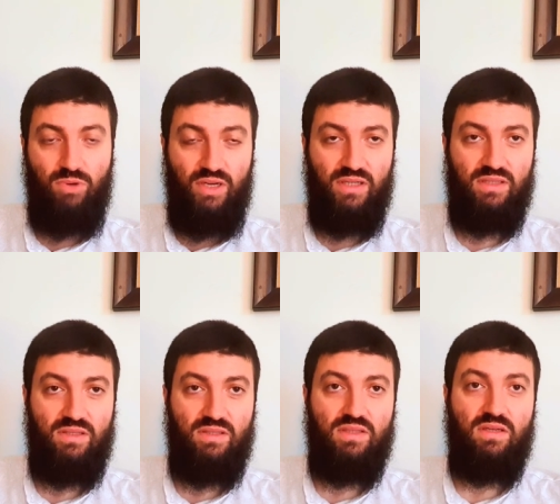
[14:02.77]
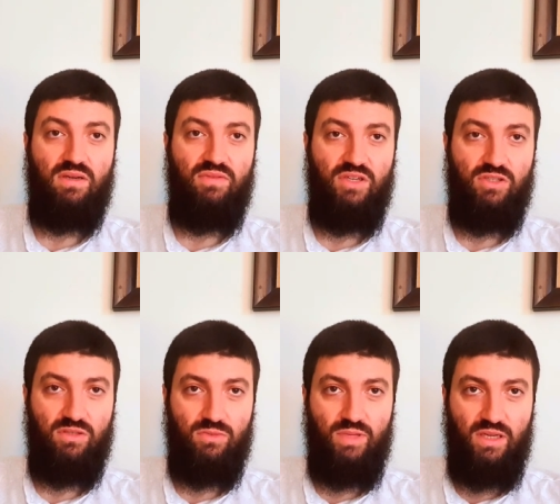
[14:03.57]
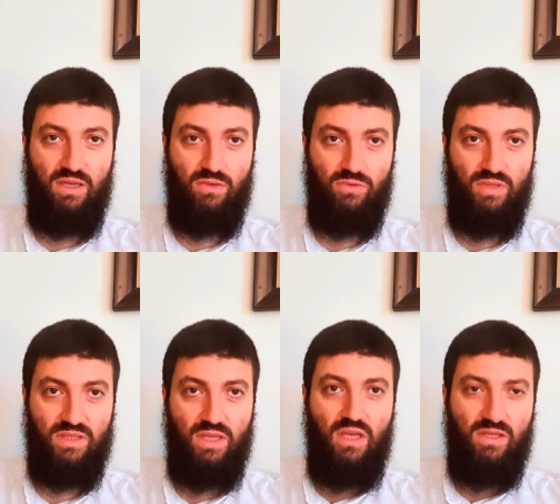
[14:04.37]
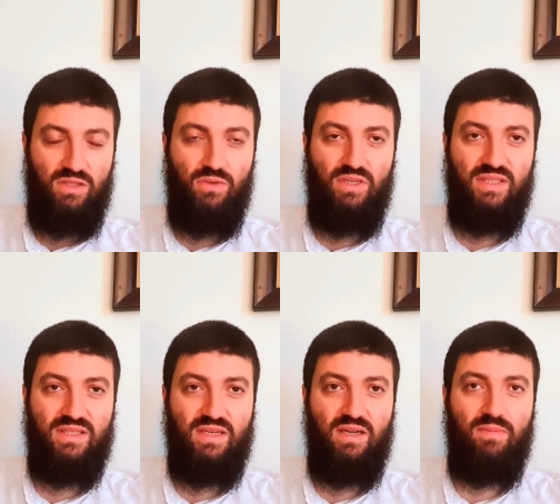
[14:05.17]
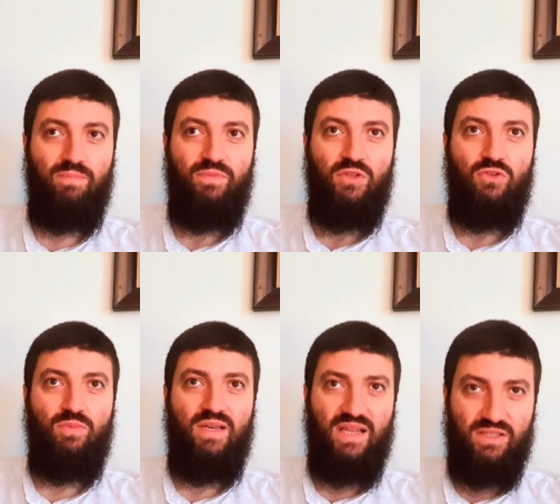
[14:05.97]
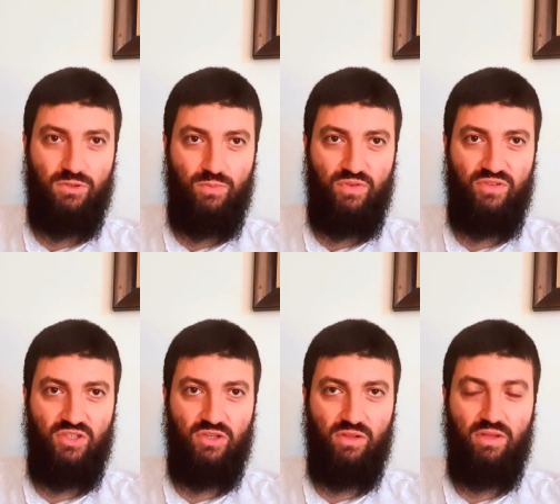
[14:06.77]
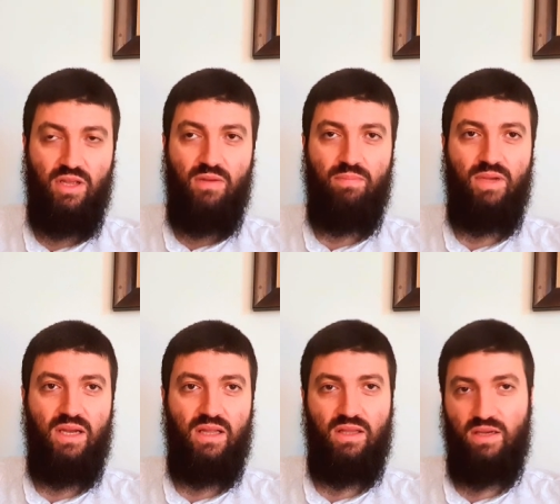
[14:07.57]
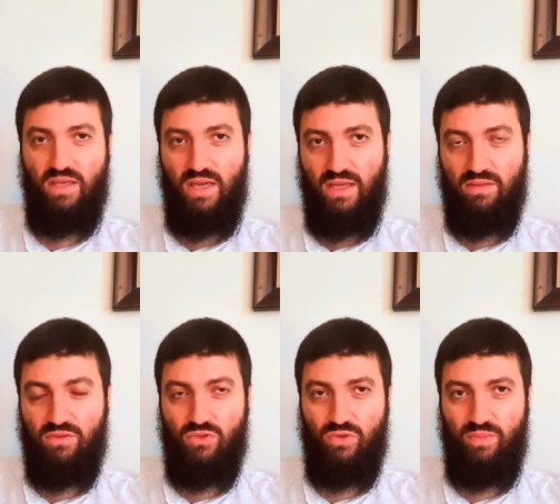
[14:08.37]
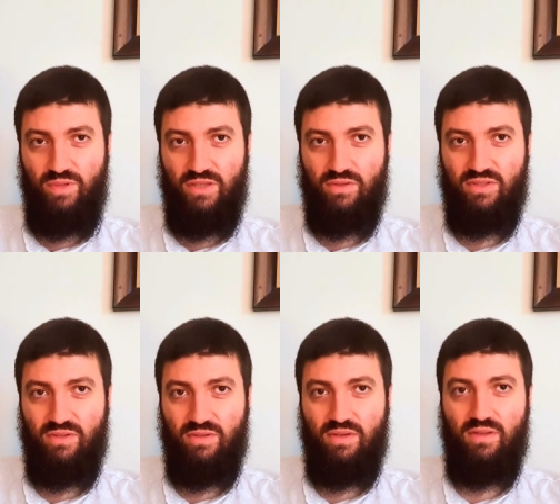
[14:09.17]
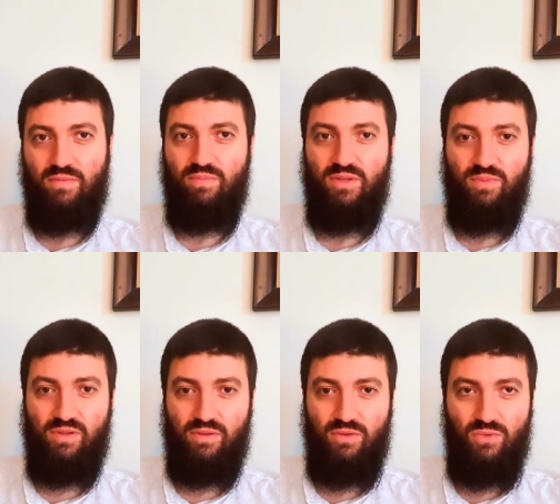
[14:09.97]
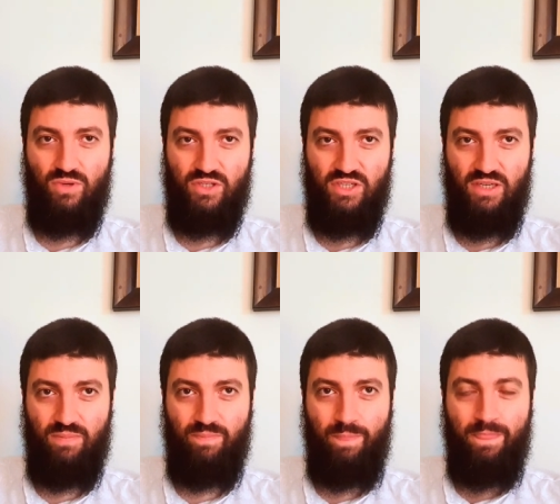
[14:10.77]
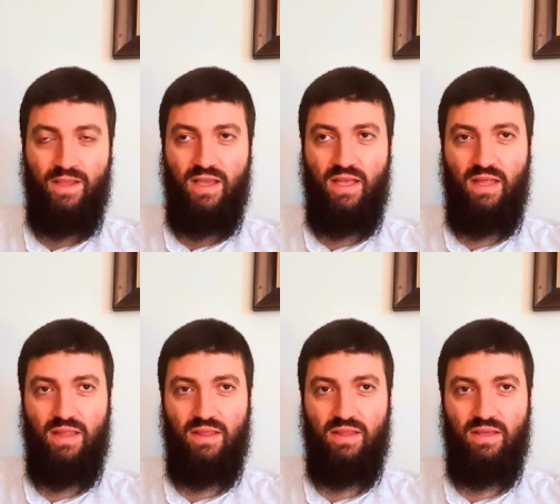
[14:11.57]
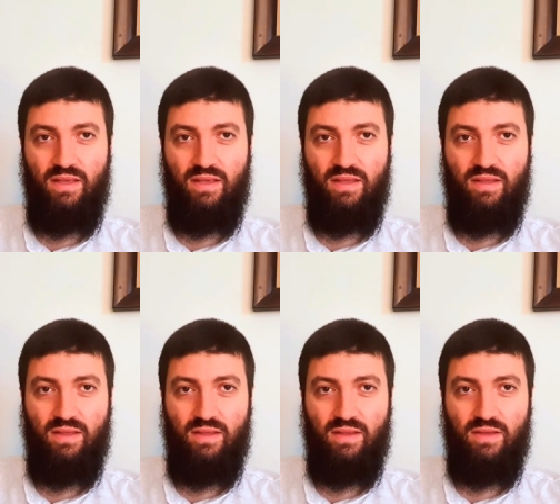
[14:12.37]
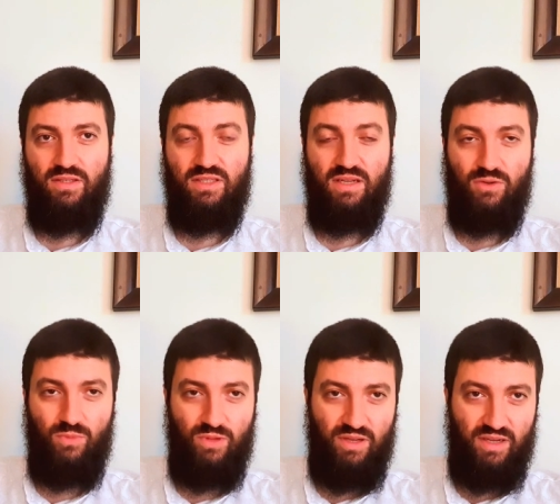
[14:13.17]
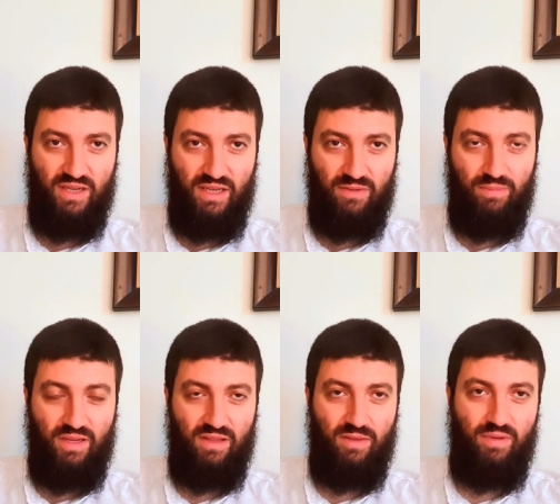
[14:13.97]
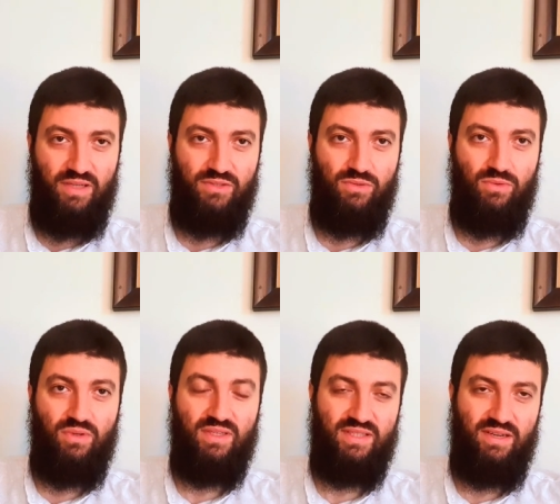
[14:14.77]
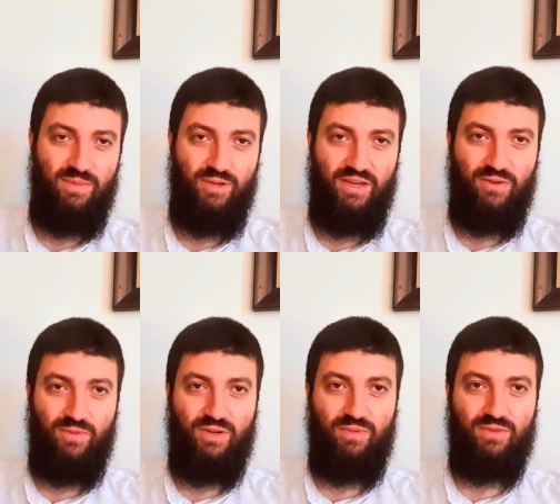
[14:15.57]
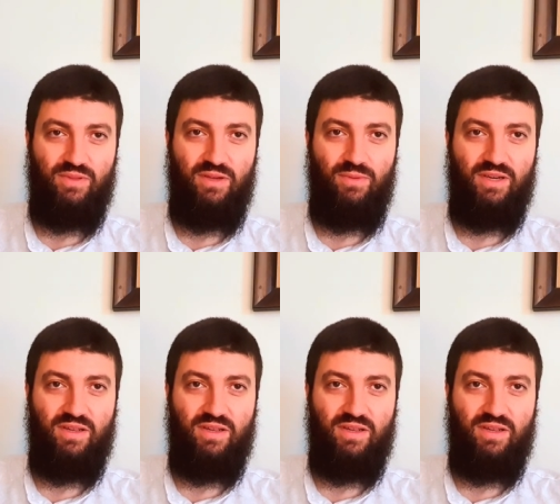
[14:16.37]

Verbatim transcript: brings starvation to many countries so it's time to be less superficial may allah guide jordan peterson and people who watch him and uh, jazakumullah khair may allah bless you assalamu alaikum